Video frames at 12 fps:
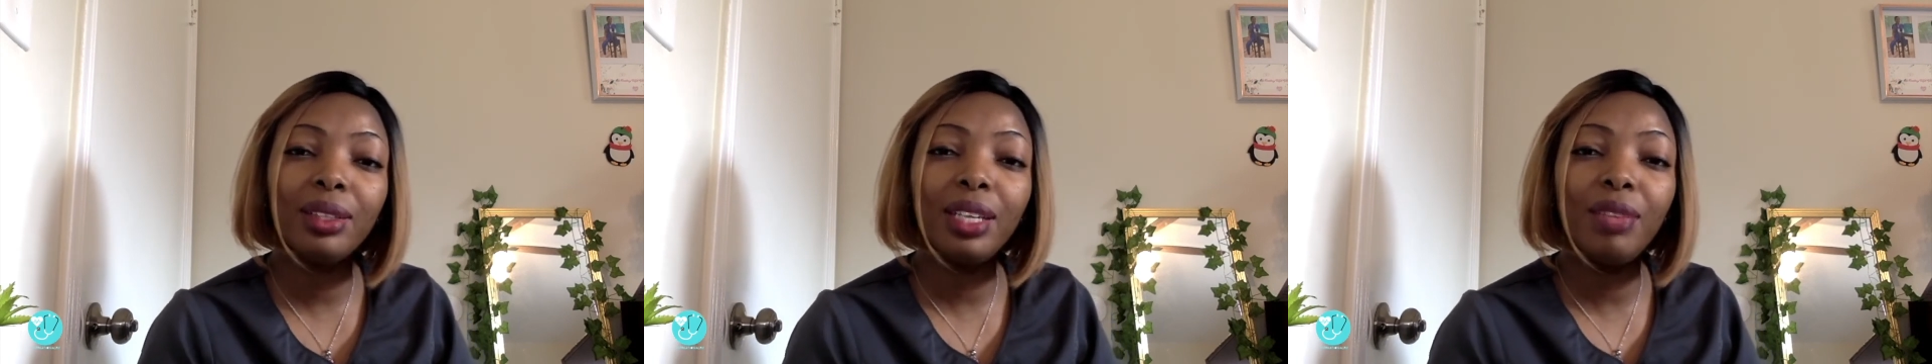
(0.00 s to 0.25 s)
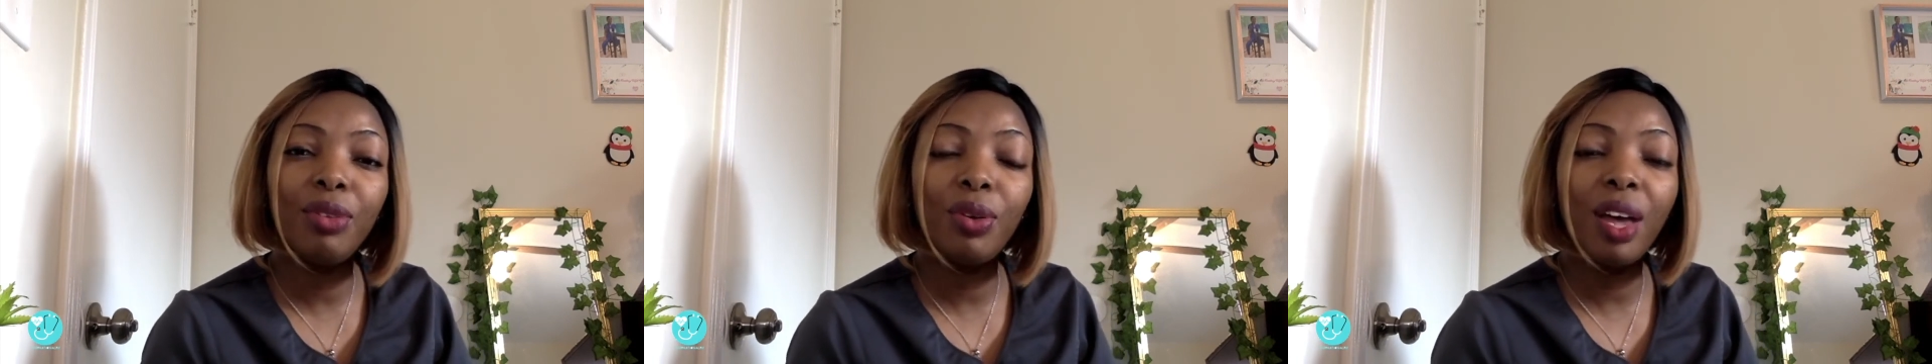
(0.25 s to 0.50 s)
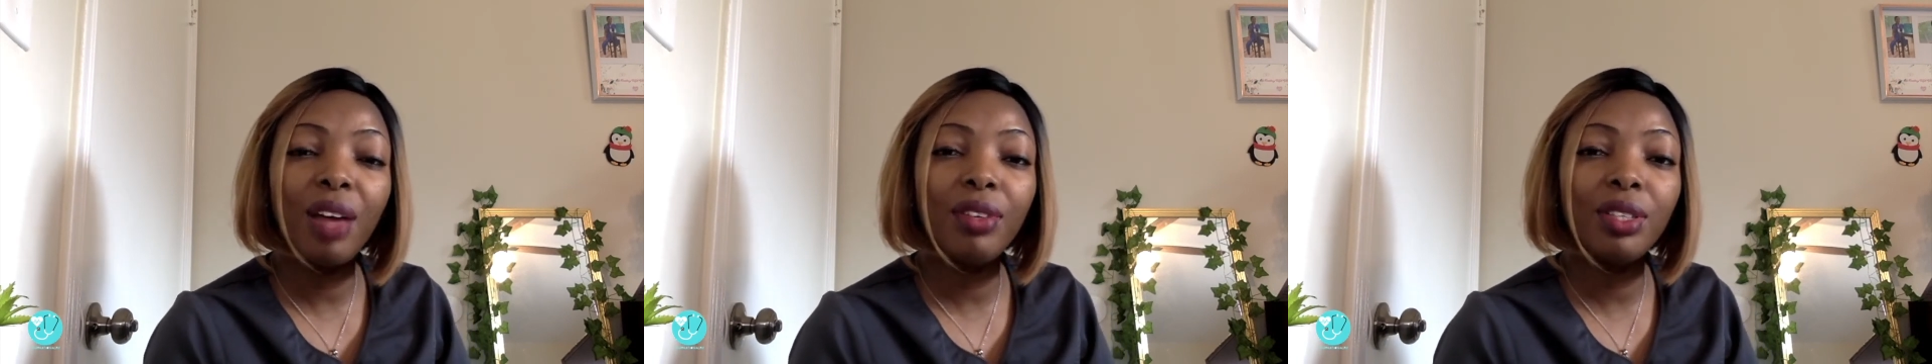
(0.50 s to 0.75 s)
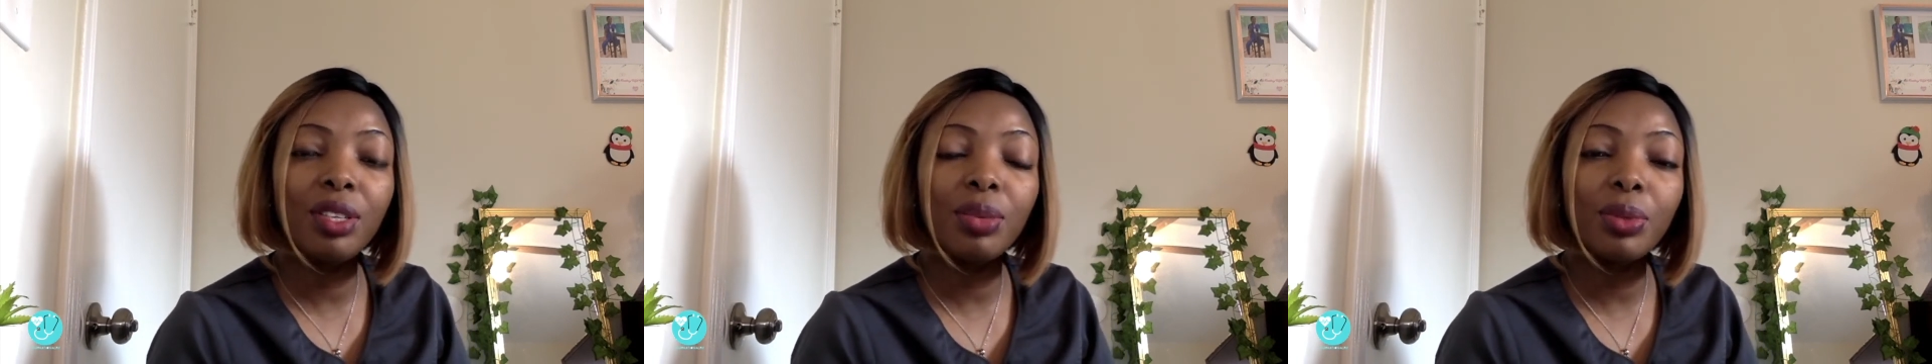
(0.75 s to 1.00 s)
if you
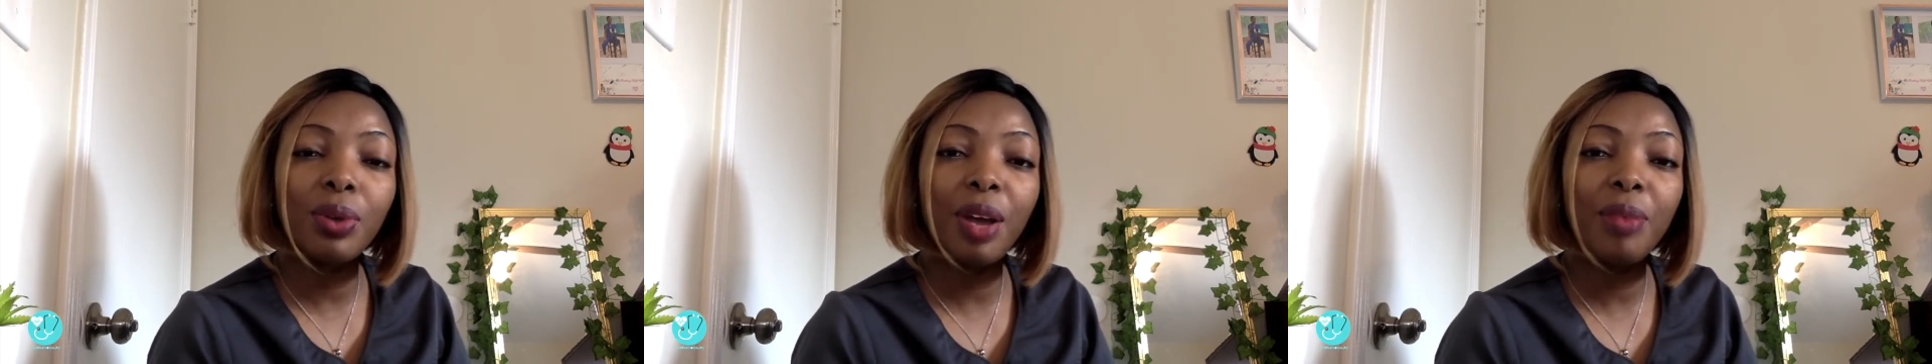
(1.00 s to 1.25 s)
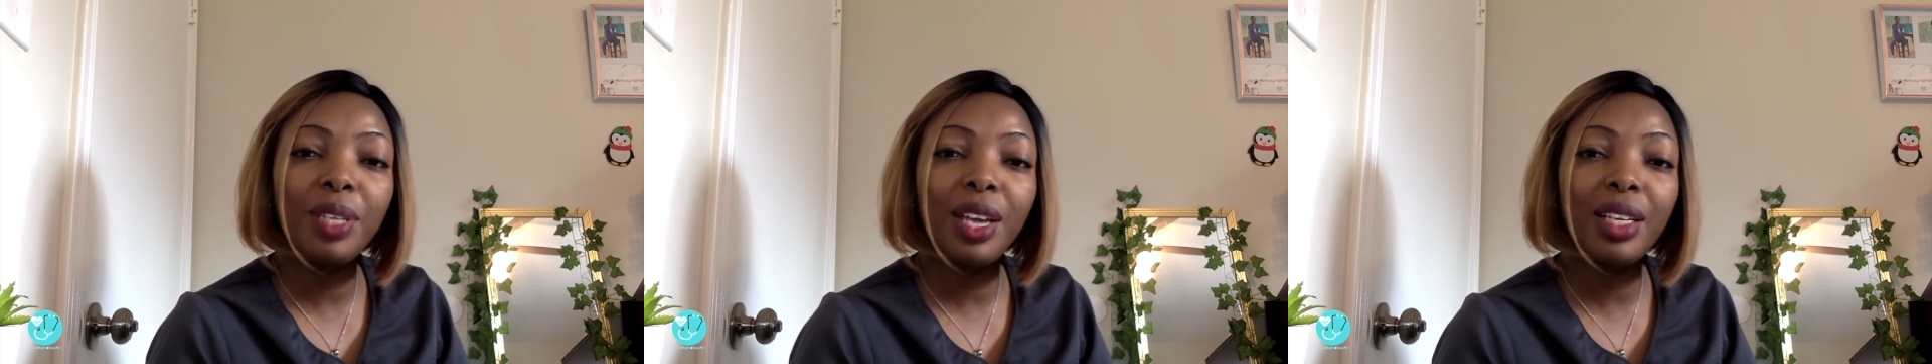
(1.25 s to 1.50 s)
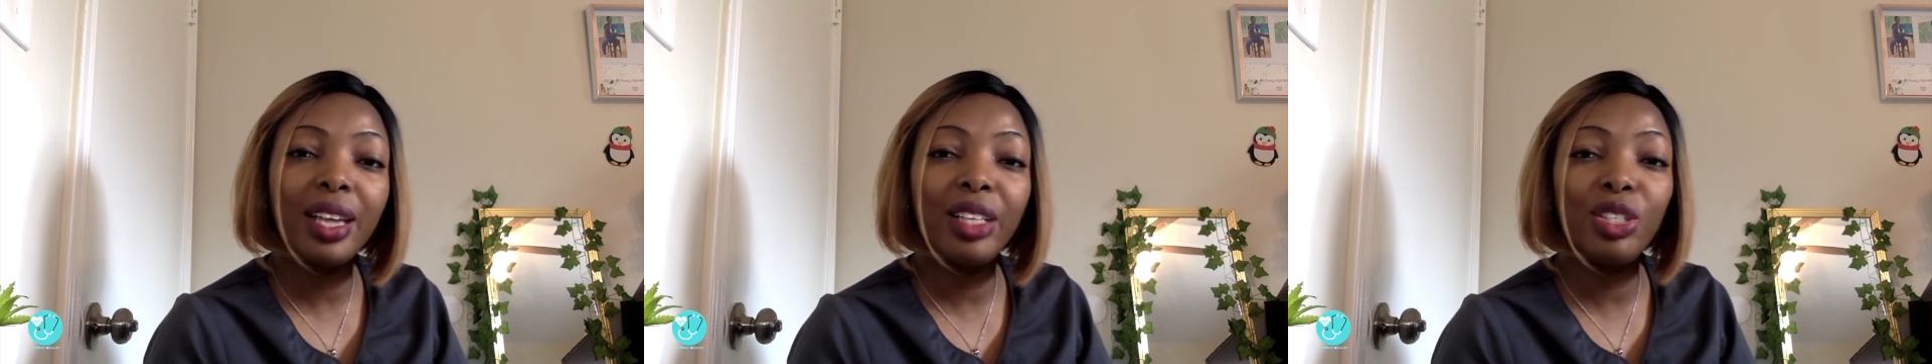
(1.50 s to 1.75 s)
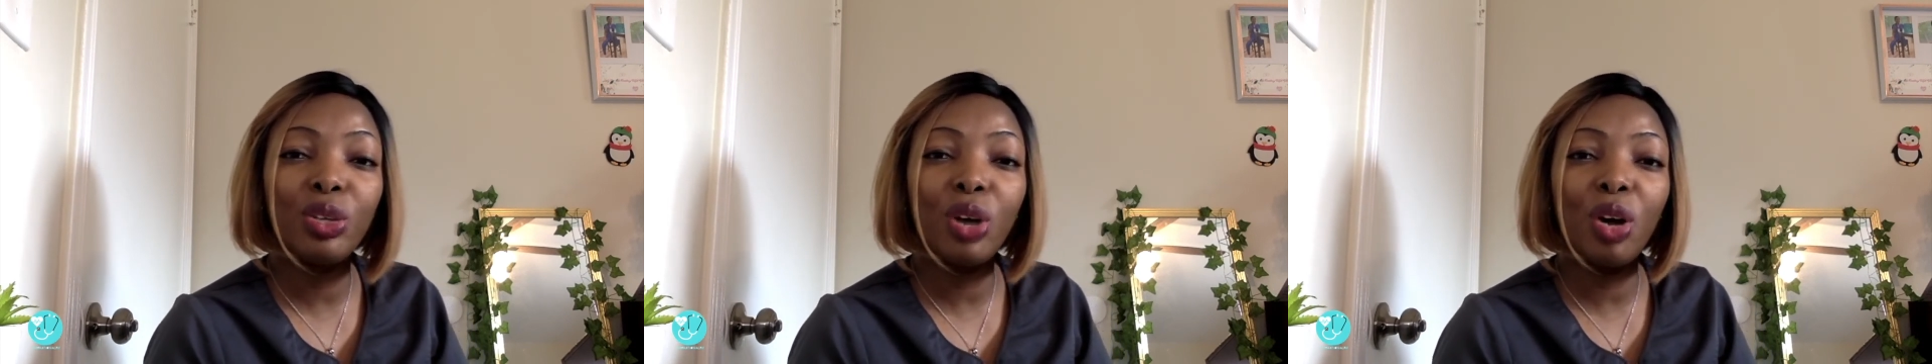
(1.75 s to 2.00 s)
haven't subscribed yet, and
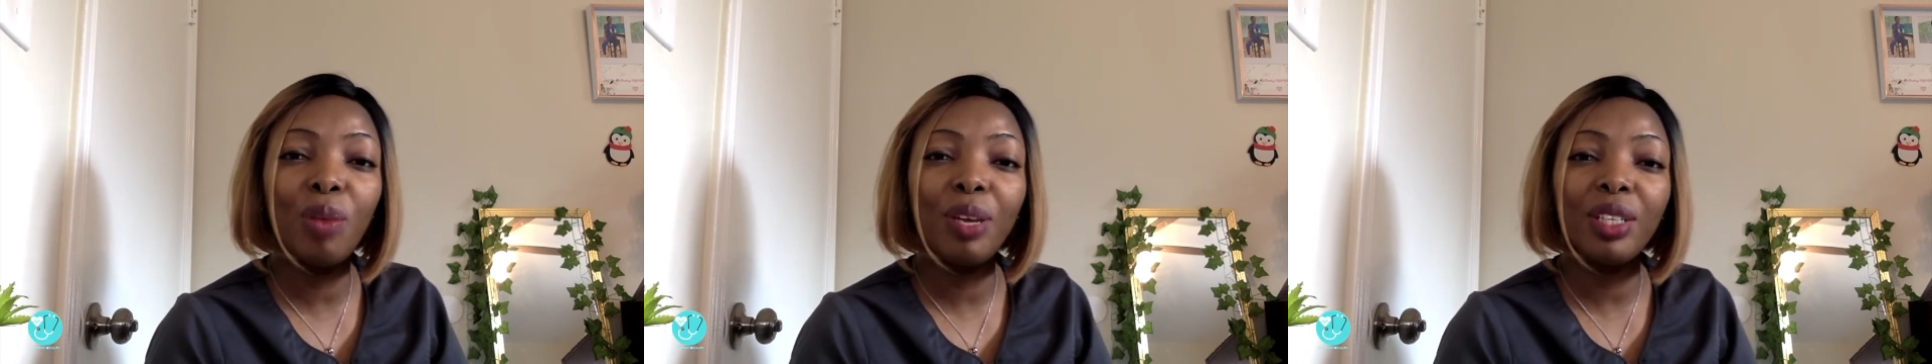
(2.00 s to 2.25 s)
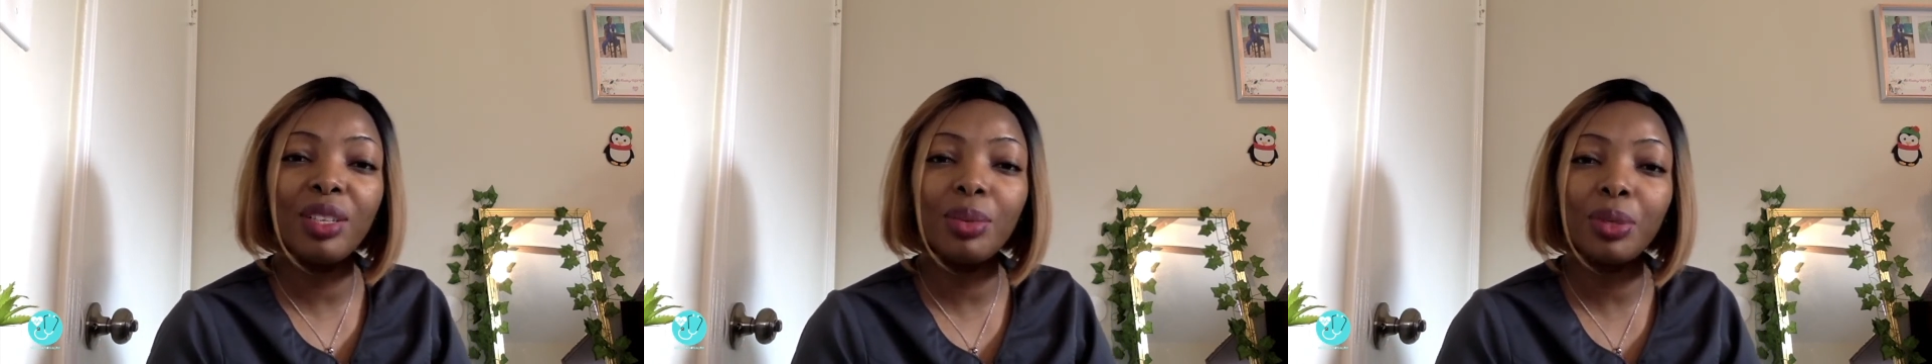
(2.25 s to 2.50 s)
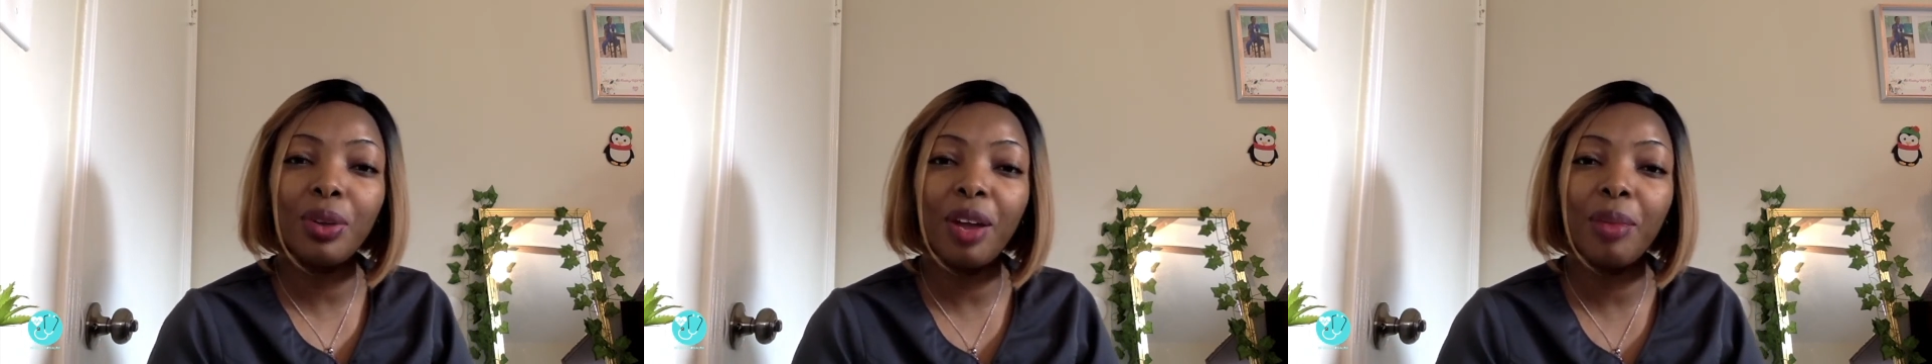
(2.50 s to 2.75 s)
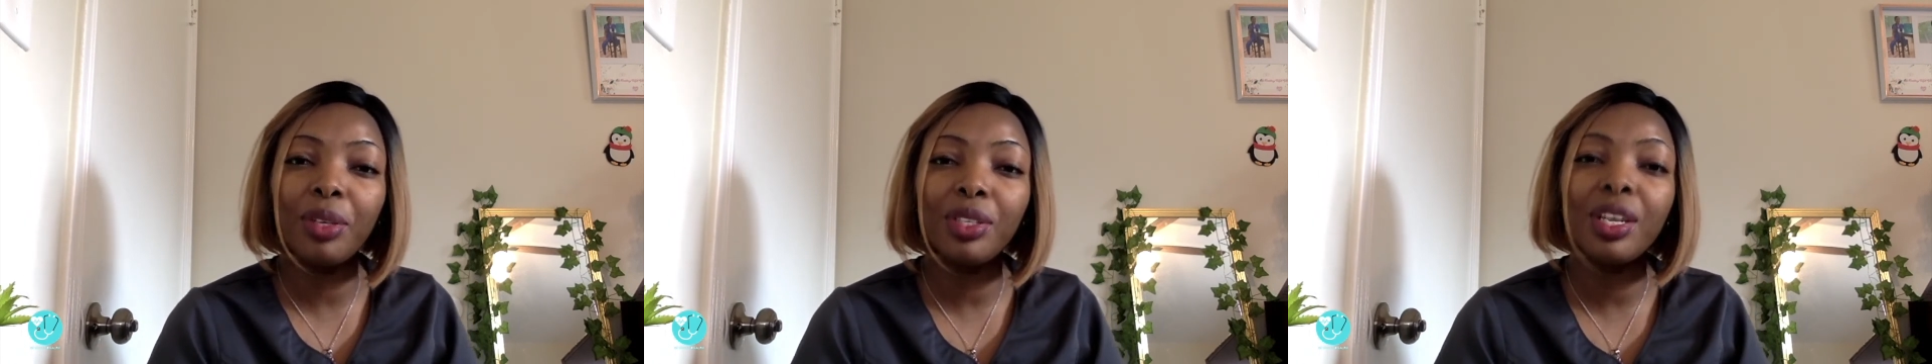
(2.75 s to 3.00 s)
to all my
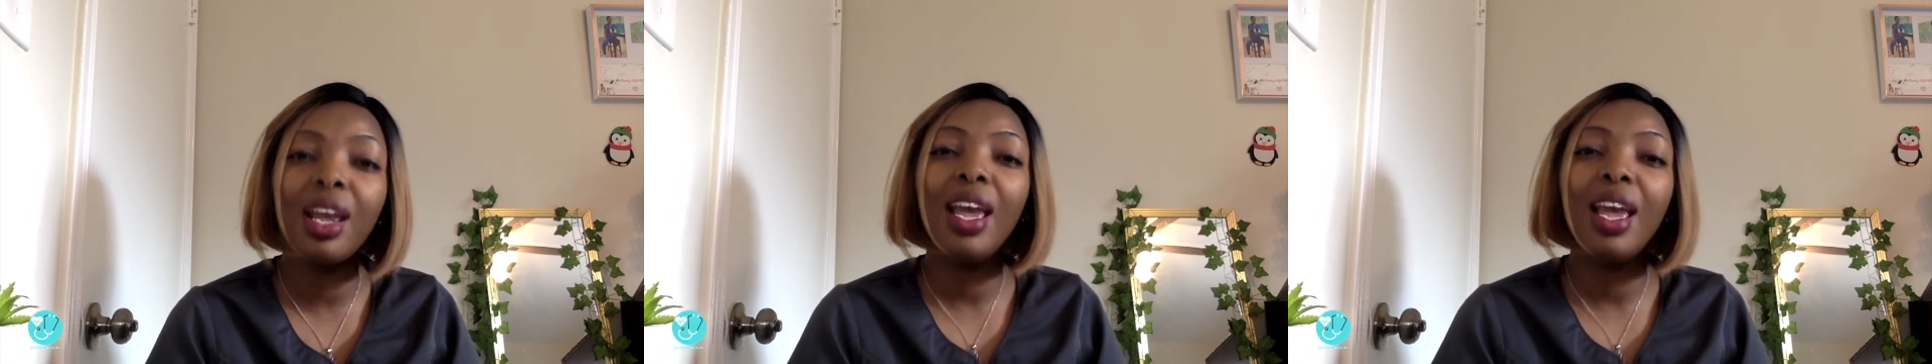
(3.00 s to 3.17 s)
subscribers,